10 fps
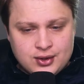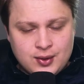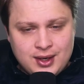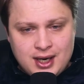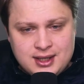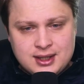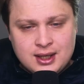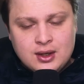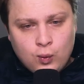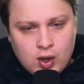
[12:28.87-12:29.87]
So a nice
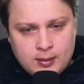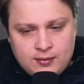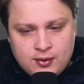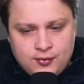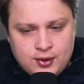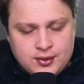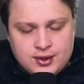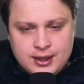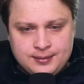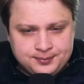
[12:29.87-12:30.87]
warm-up for folks
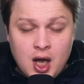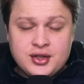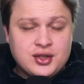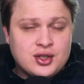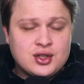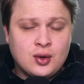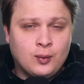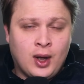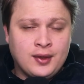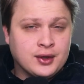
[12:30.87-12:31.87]
that honestly just don't
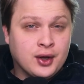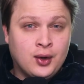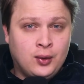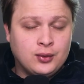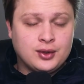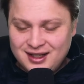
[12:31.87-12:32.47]
want the cold.